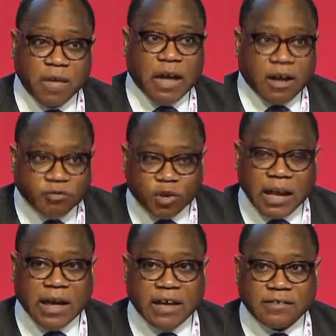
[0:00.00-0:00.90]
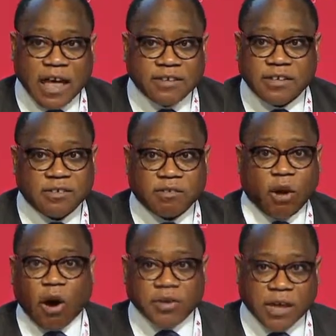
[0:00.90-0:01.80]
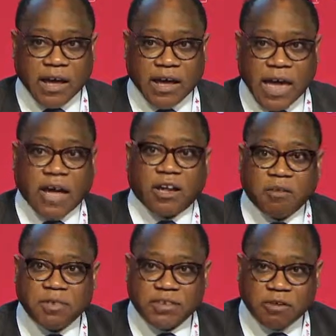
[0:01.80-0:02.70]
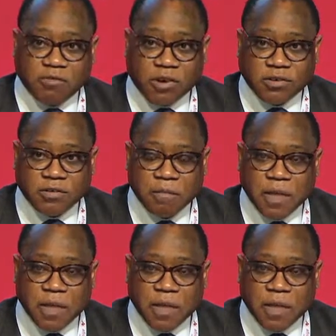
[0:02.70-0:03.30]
a country that has access to other economies in the world.